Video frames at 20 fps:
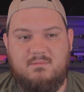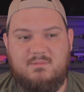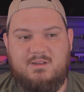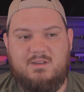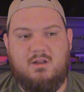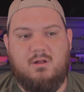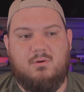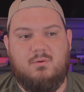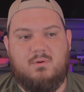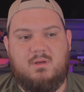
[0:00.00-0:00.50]

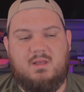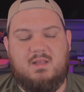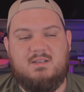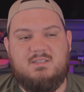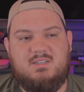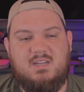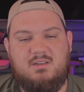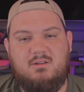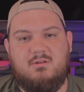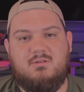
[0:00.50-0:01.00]
you know,
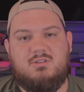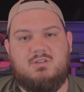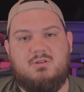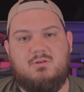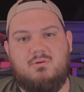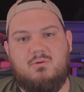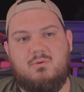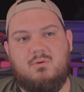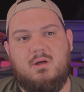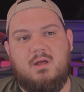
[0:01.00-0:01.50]
continue
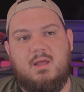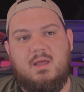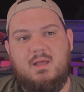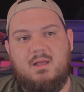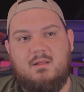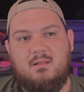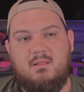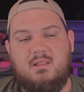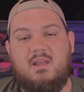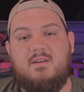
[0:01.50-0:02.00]
to
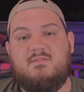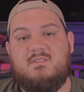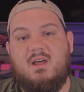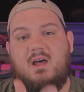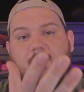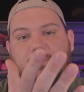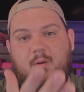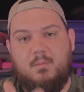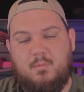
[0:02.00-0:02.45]
lift up